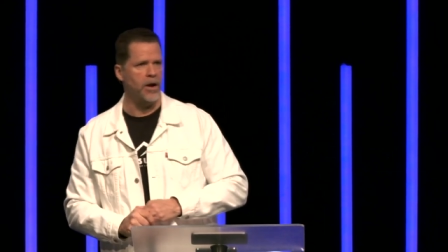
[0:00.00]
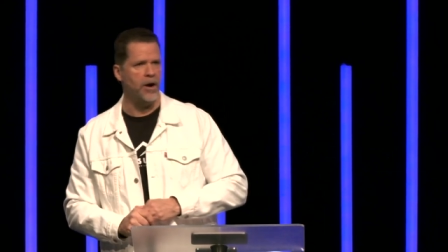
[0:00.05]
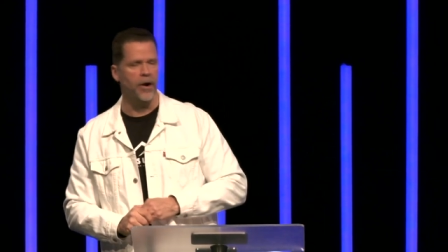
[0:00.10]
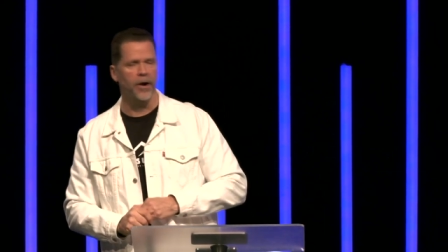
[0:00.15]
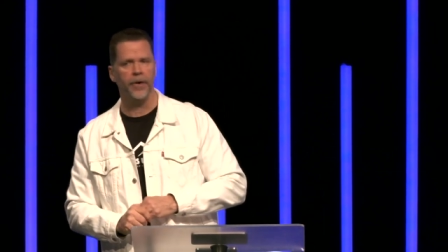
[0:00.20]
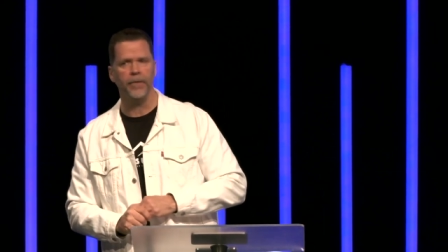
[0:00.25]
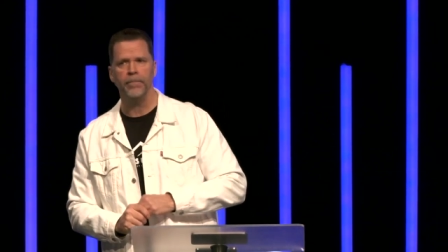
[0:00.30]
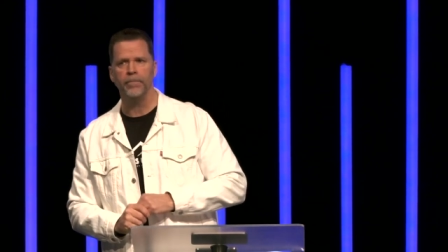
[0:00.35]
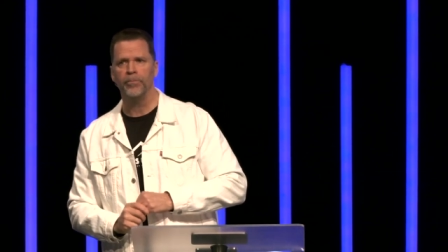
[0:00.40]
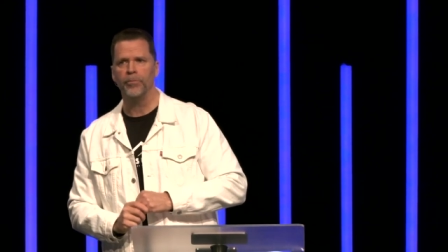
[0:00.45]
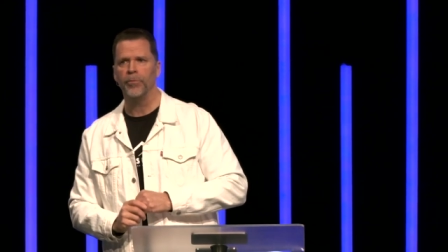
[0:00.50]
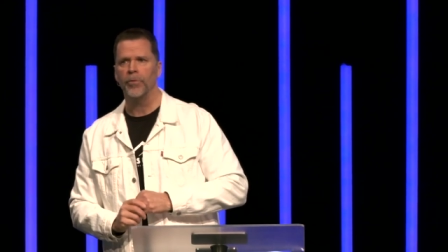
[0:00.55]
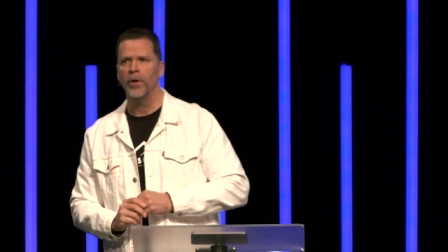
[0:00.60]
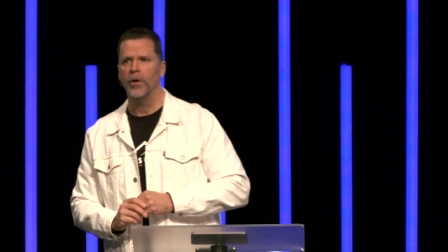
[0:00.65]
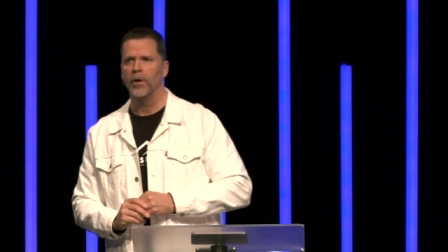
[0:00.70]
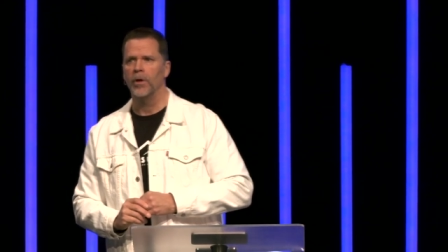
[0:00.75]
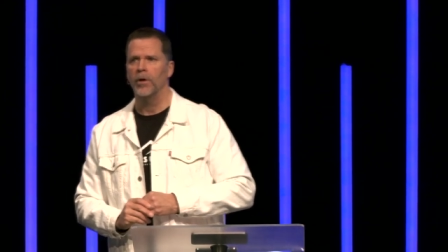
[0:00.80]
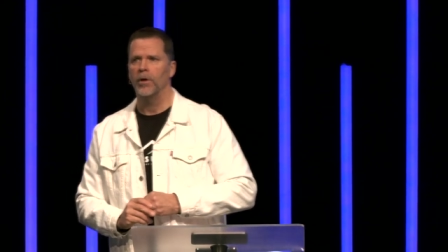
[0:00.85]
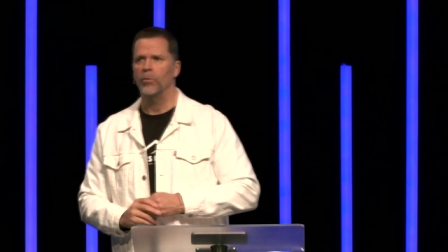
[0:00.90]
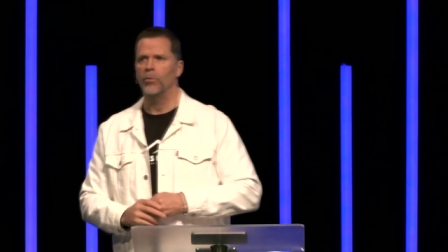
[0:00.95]
here
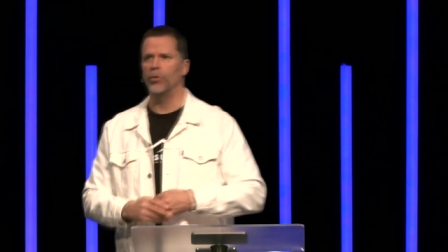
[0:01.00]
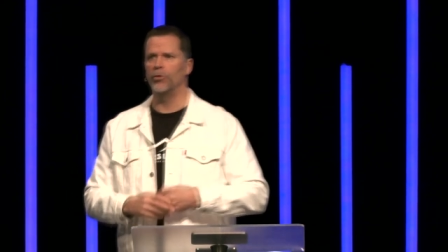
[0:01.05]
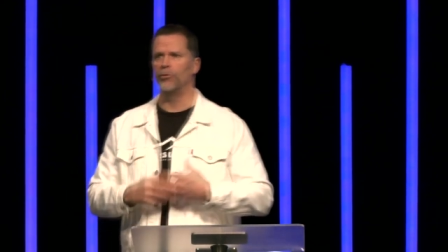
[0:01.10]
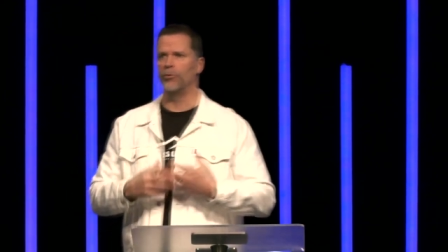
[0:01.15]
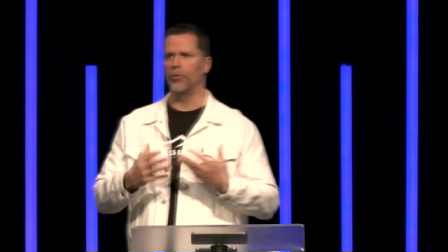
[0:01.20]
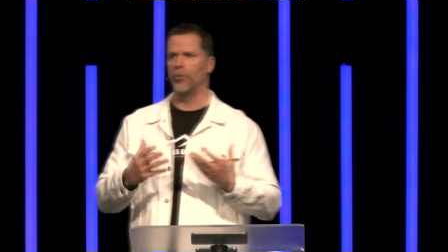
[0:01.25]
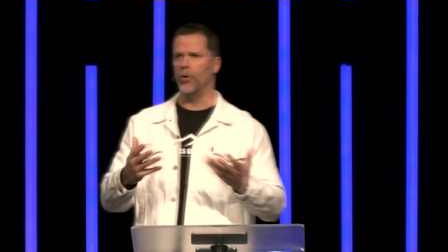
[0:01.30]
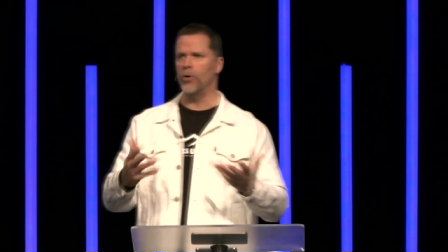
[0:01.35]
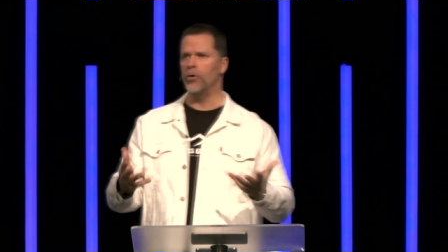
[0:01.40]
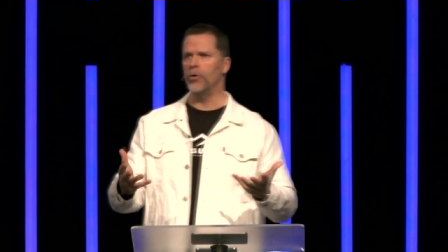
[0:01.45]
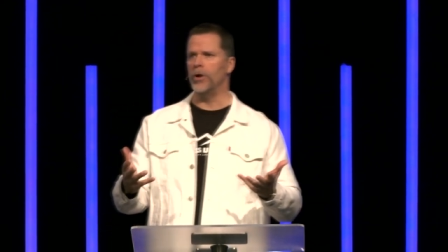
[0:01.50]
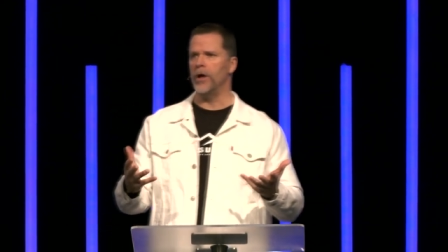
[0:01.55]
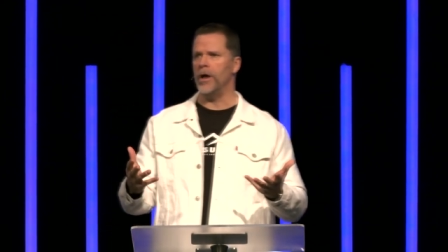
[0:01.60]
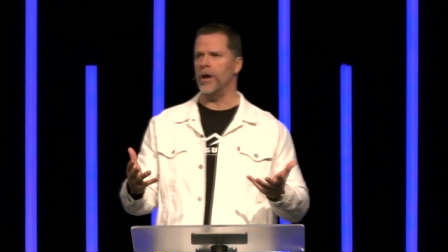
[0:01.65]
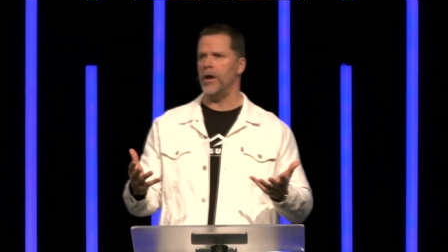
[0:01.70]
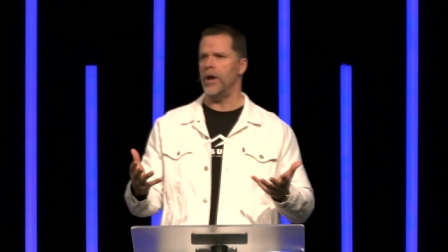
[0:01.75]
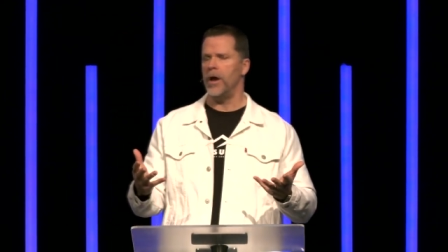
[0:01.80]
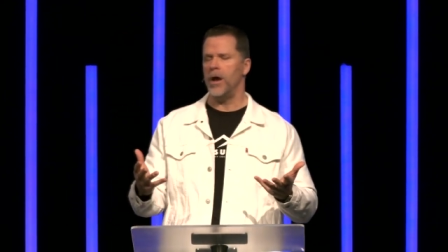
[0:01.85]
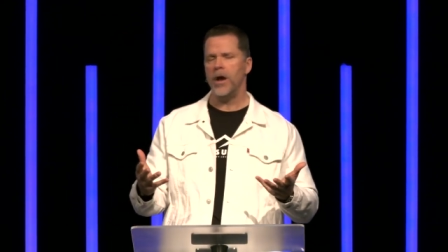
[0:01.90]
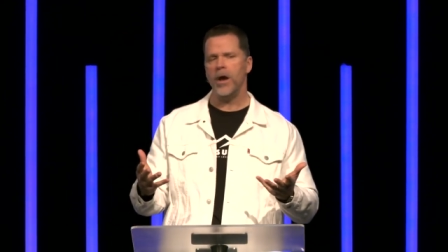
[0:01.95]
was
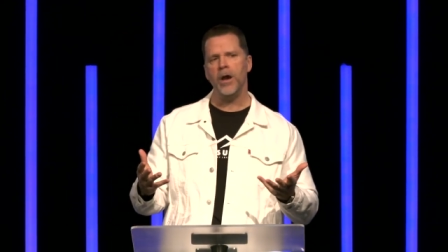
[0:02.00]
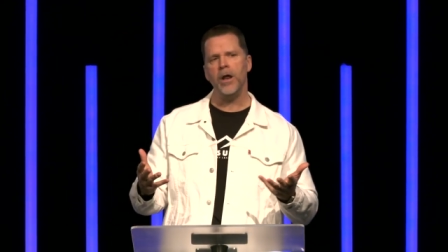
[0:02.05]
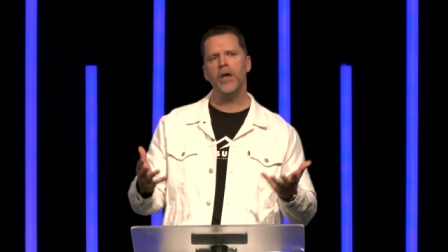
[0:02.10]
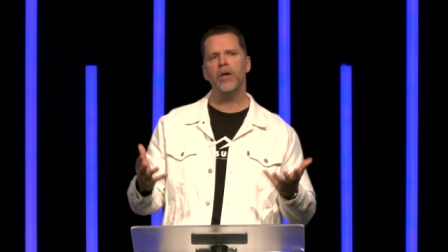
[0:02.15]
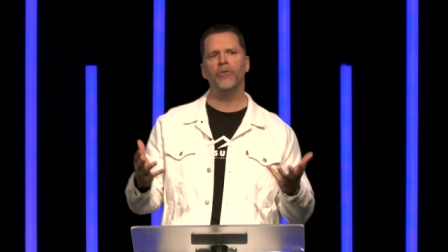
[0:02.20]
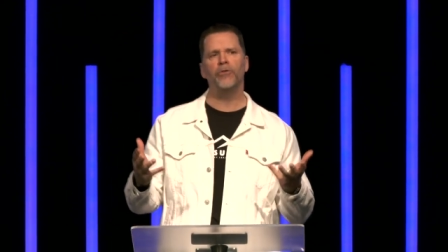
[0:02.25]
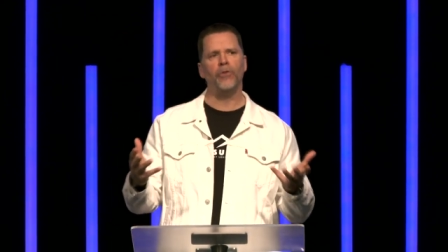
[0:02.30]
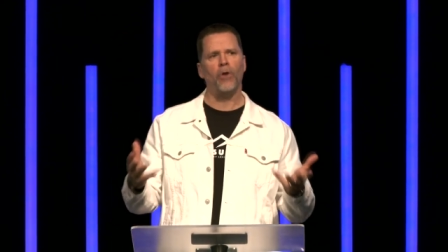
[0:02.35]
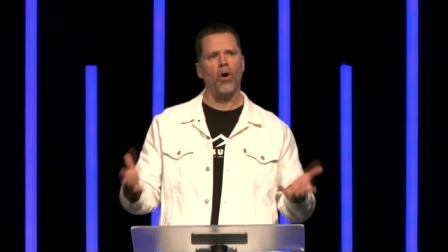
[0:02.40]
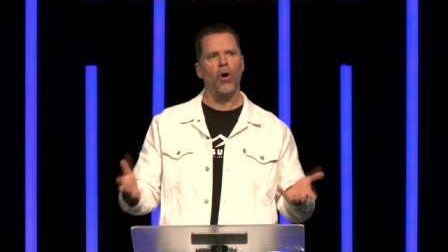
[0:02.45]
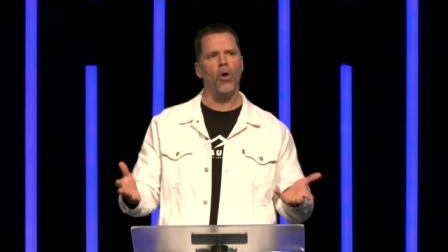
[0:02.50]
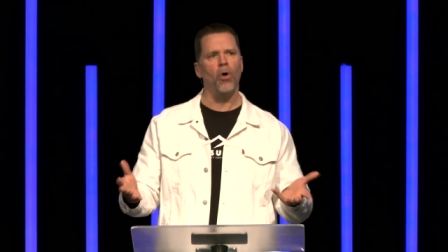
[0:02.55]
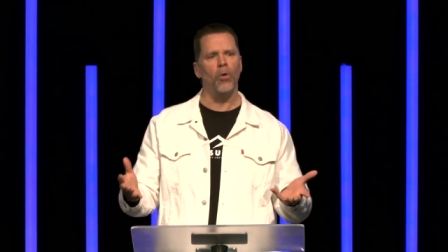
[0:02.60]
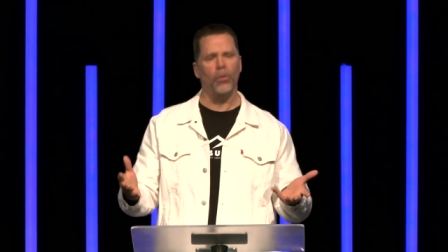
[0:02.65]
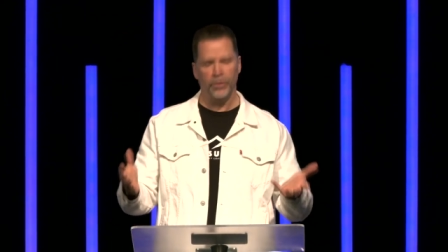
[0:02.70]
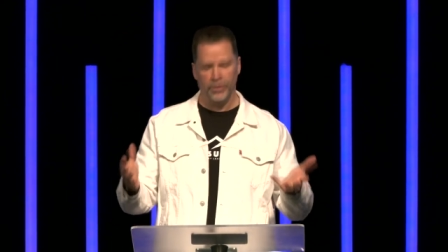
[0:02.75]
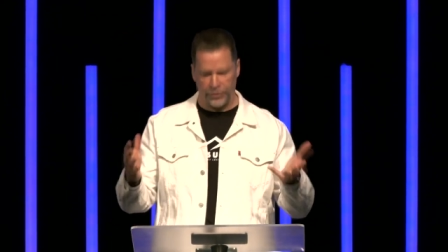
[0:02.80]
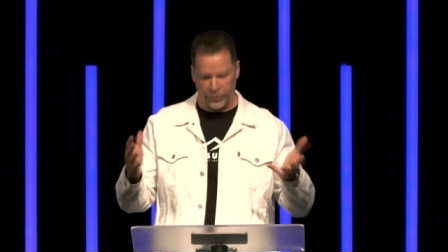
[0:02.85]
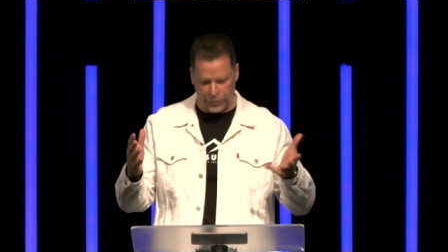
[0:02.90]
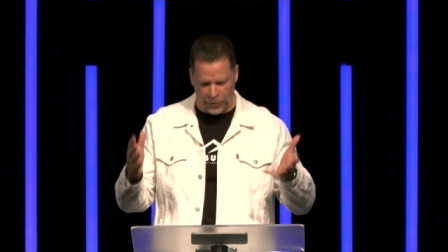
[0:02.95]
rooted in his
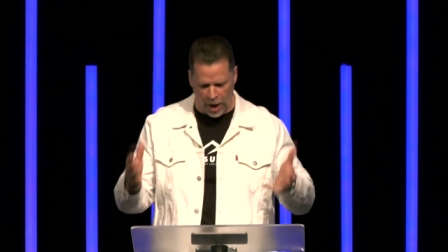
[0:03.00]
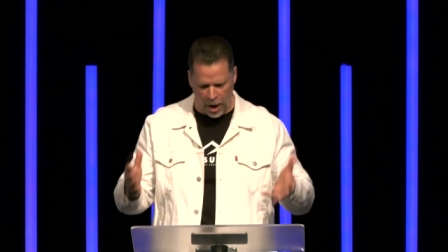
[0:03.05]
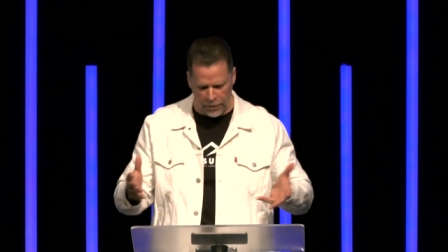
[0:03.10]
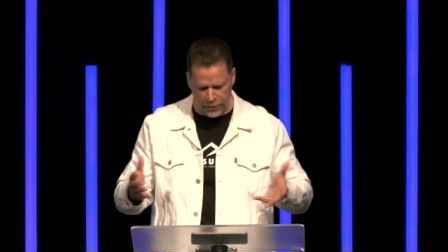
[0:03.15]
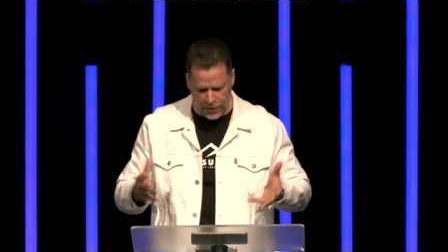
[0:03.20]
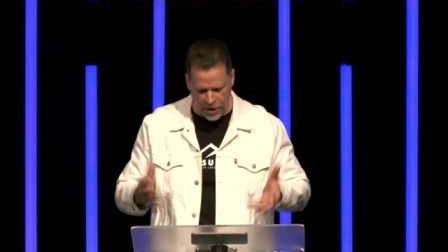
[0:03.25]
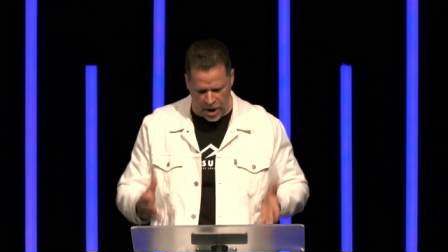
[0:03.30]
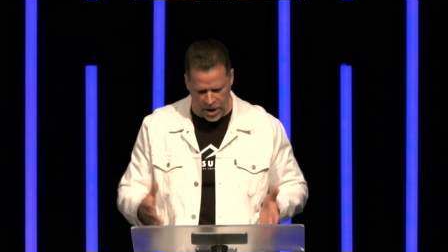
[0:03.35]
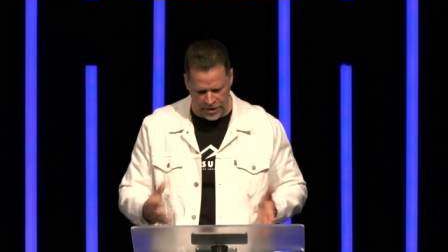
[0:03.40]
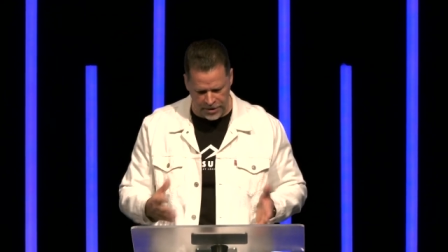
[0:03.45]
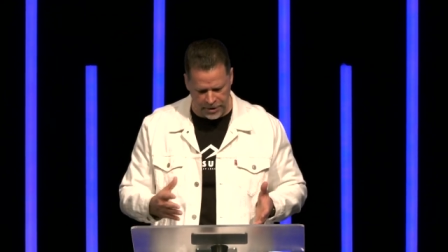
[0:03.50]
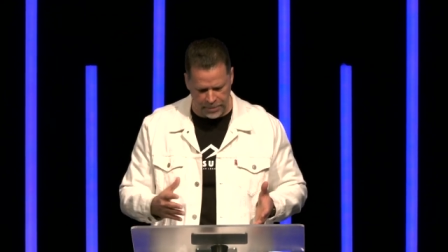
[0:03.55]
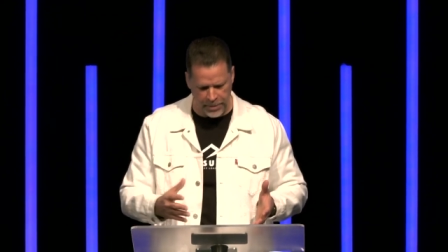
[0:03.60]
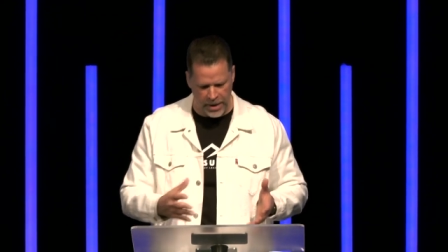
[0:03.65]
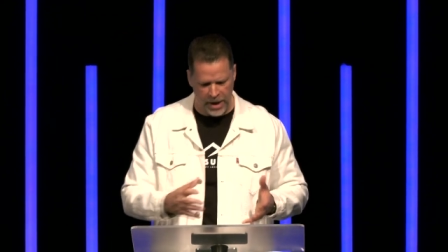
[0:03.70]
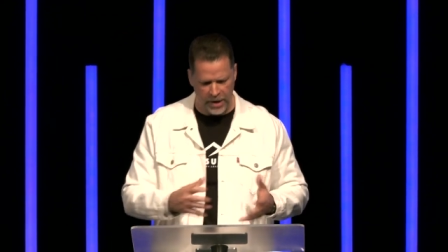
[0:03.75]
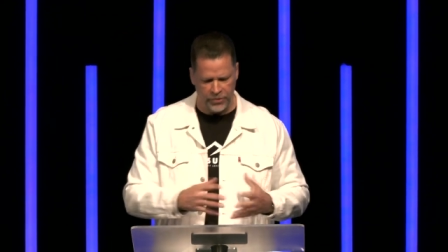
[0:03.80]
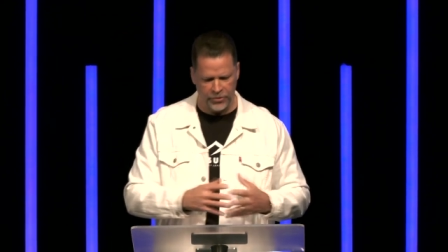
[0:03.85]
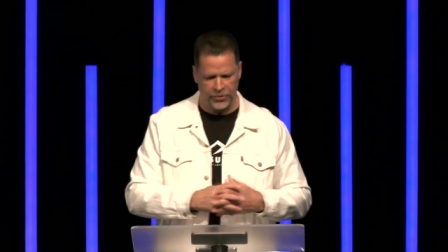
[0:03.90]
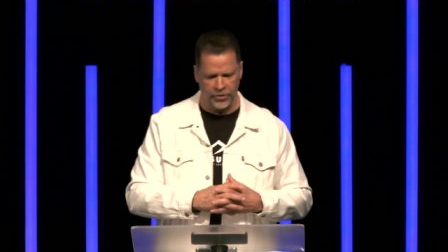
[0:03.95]
own self
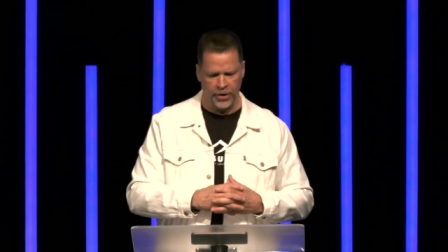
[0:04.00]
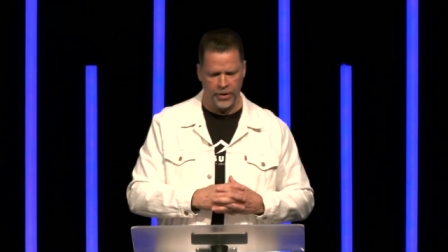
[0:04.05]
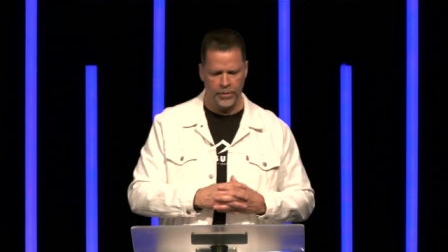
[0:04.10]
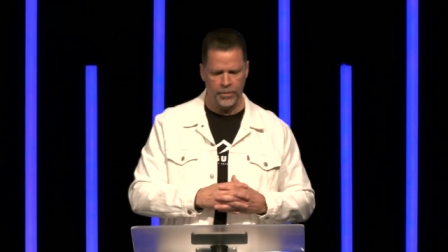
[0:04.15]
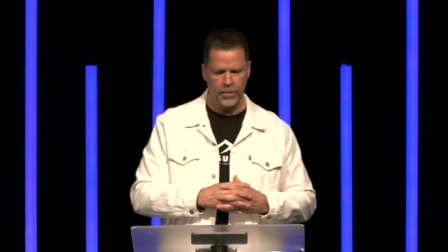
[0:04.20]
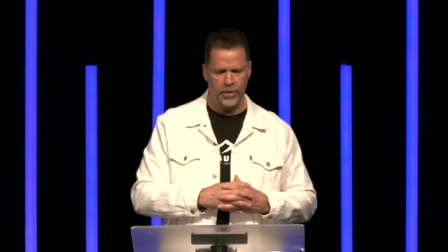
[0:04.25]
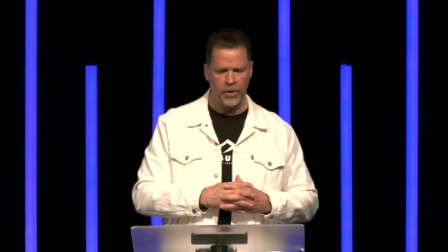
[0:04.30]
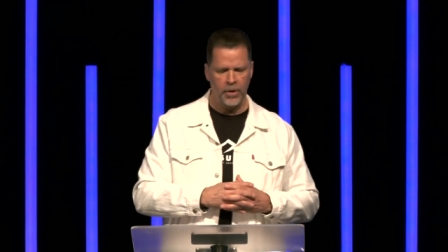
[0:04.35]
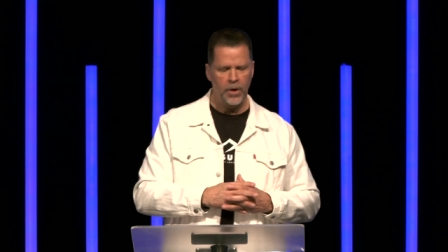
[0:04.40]
condemnation.